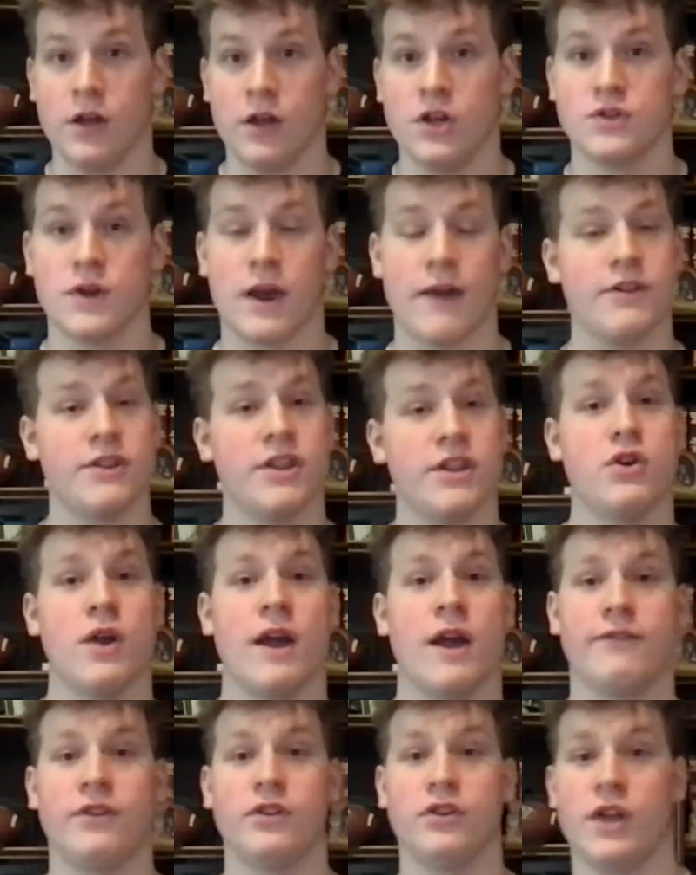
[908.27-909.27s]
So
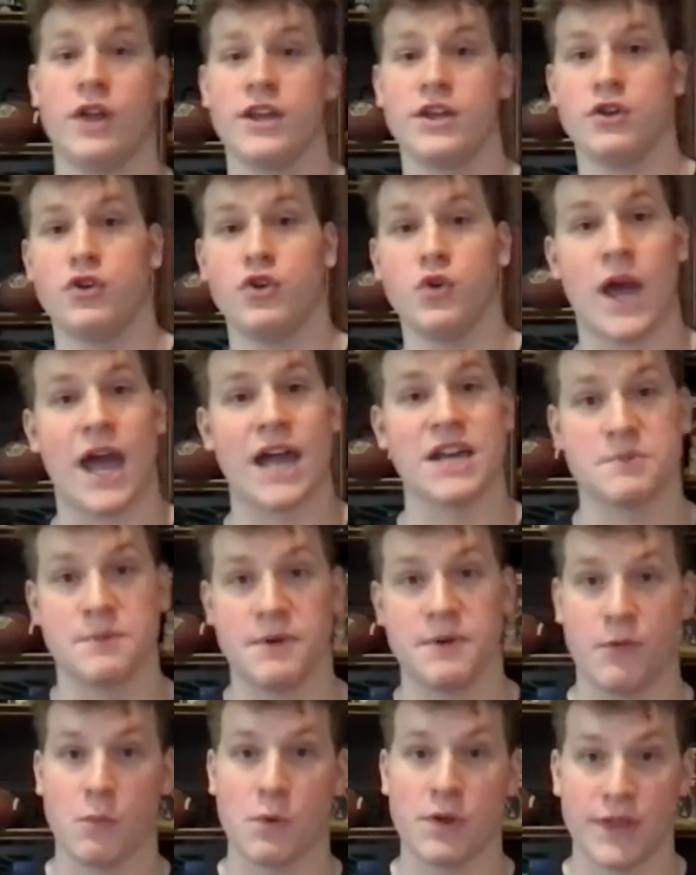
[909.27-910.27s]
everything that you do has to be
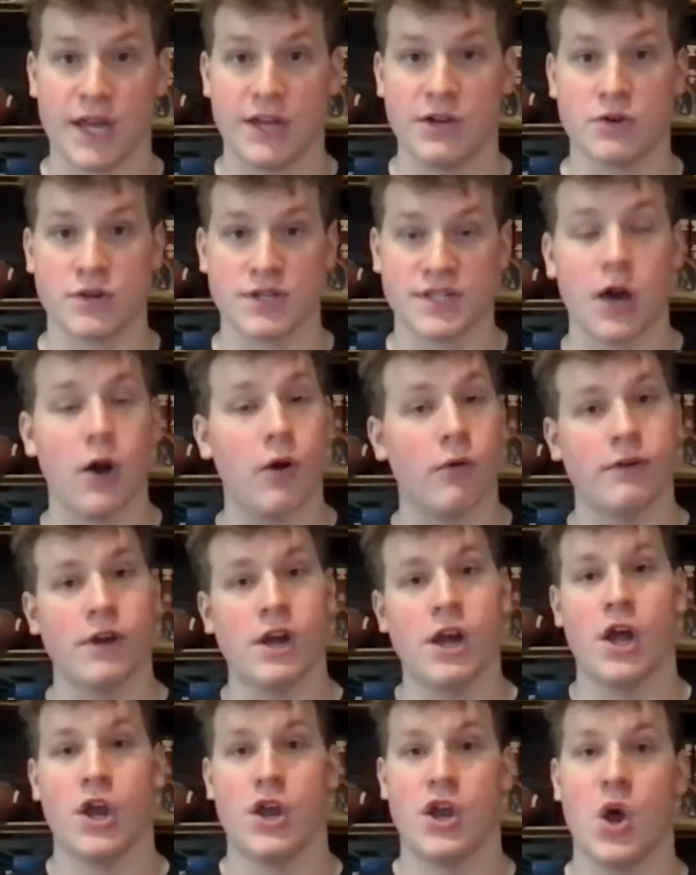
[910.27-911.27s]
from within yourself,
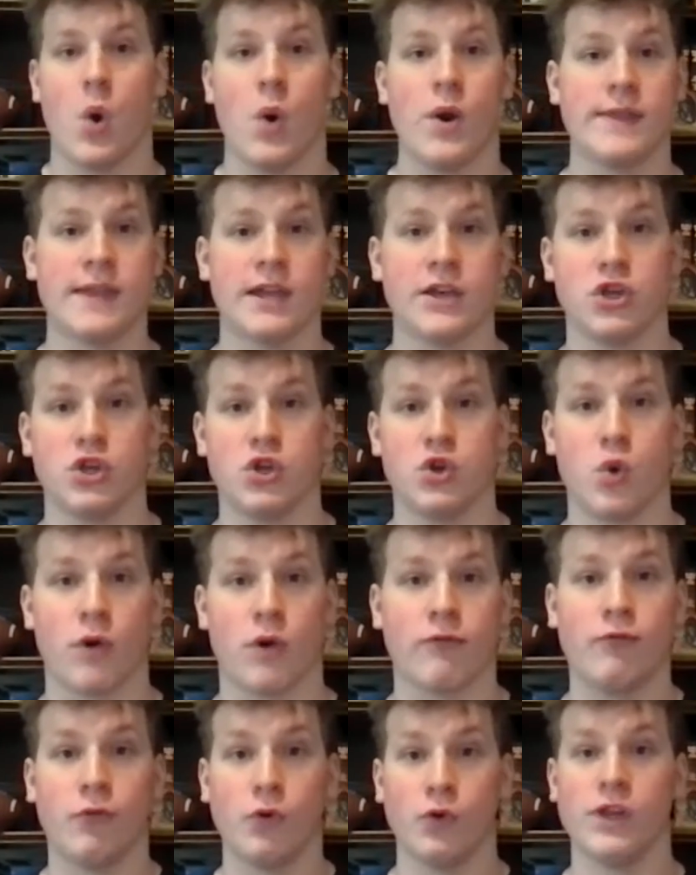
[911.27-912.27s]
knowing that you are
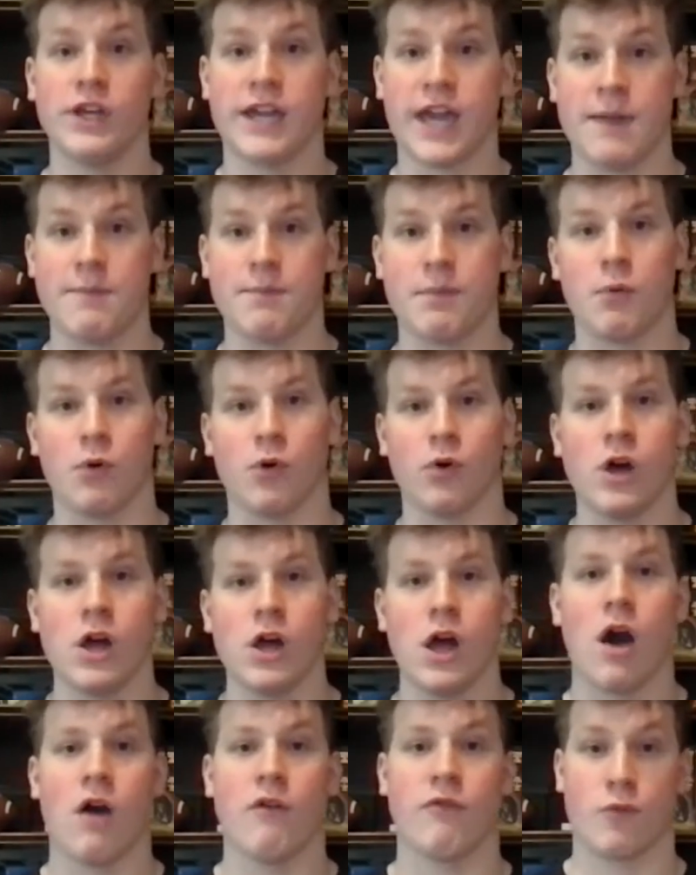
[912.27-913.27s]
fully capable
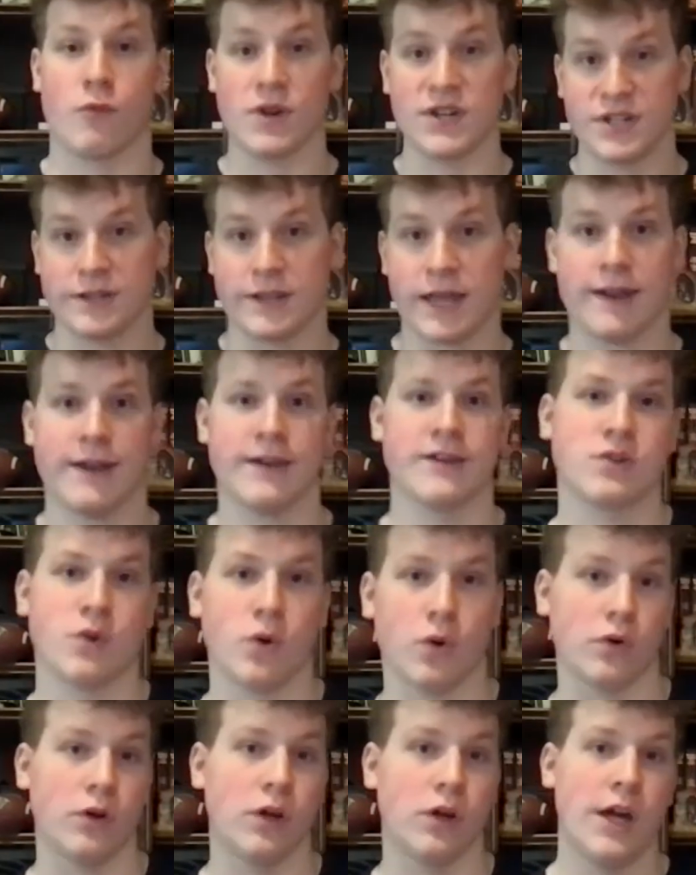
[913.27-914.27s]
of reaching that next
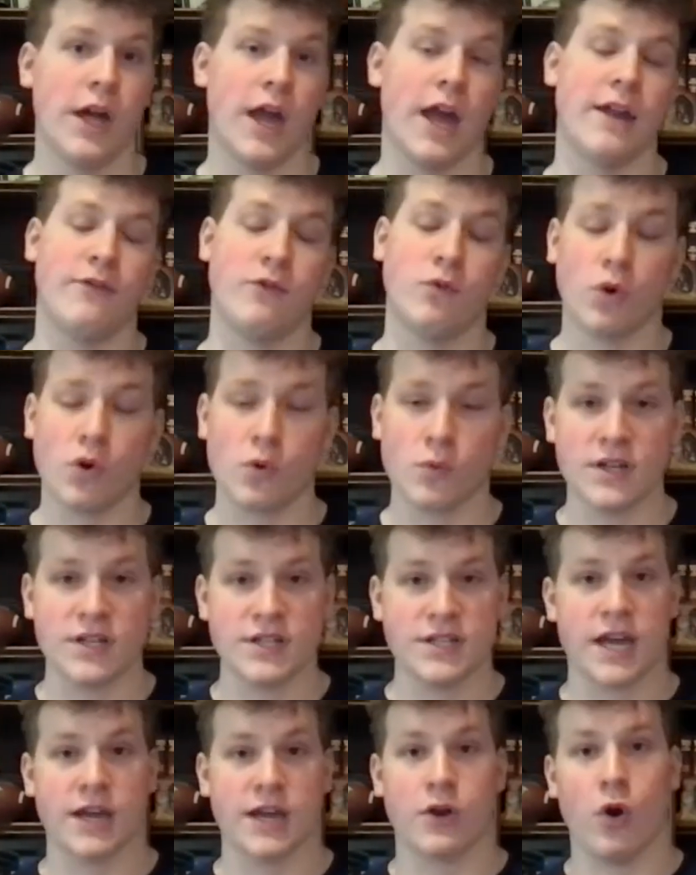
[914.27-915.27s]
goal. And if you want to reach
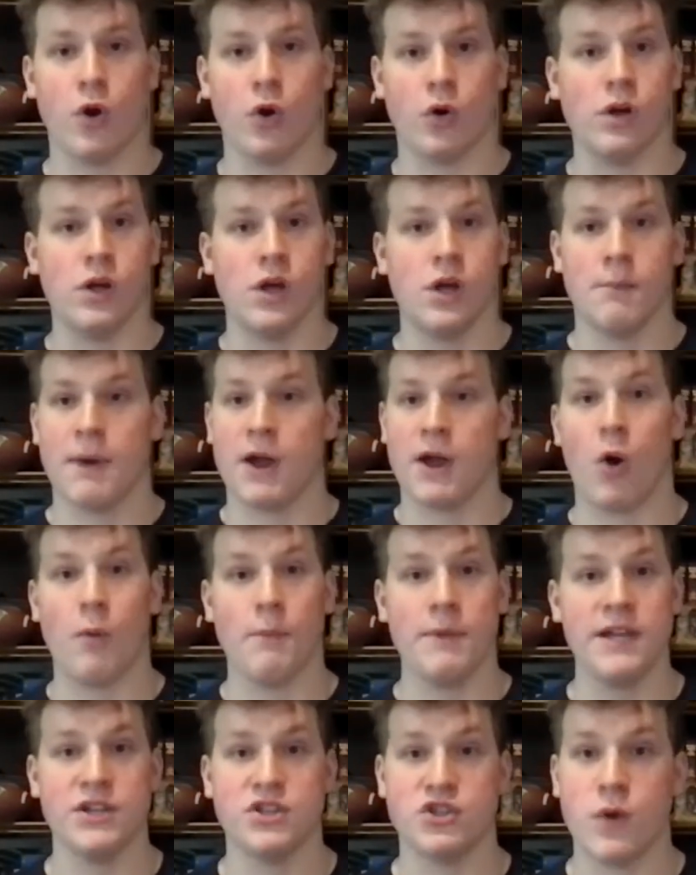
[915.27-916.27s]
that goal, by all
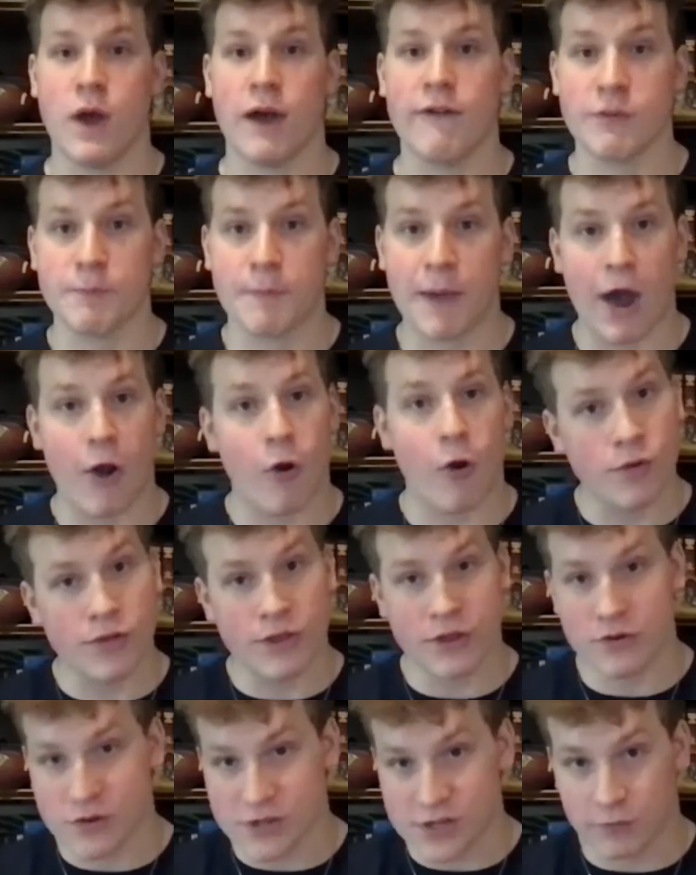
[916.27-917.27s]
means, you have the power
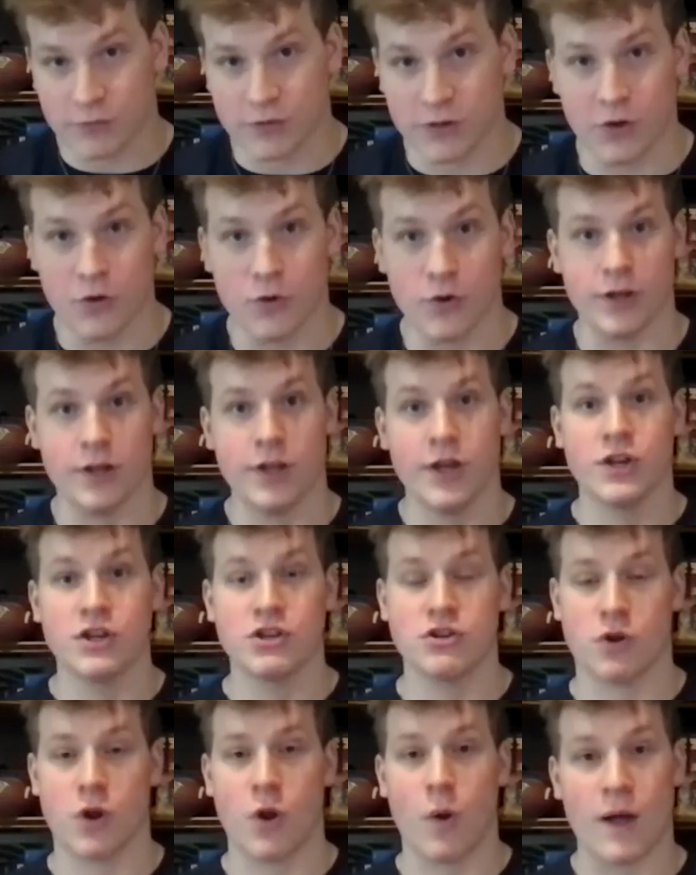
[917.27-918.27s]
within yourself to do it.
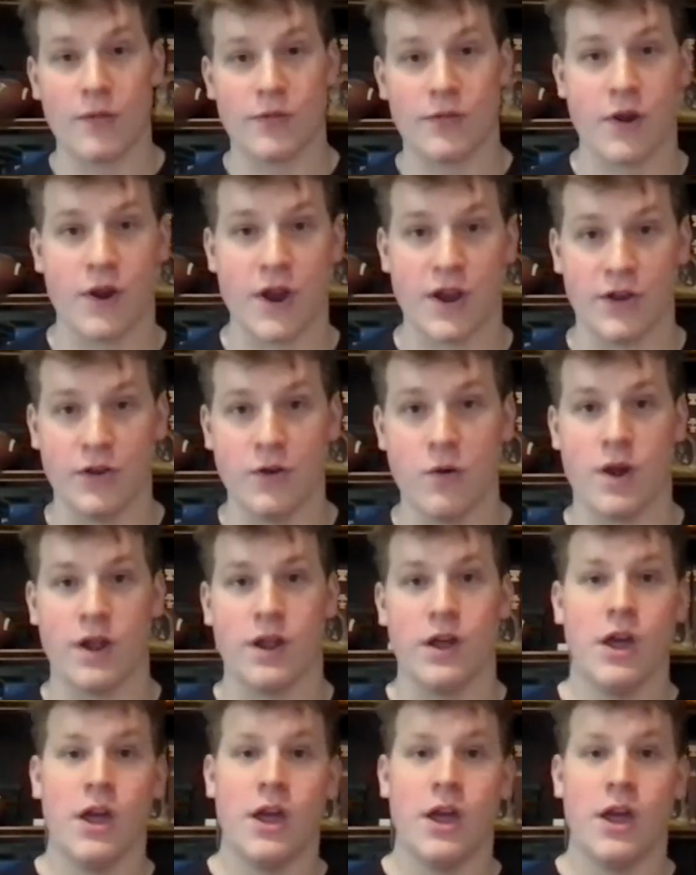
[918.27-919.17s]
So go out there and do it.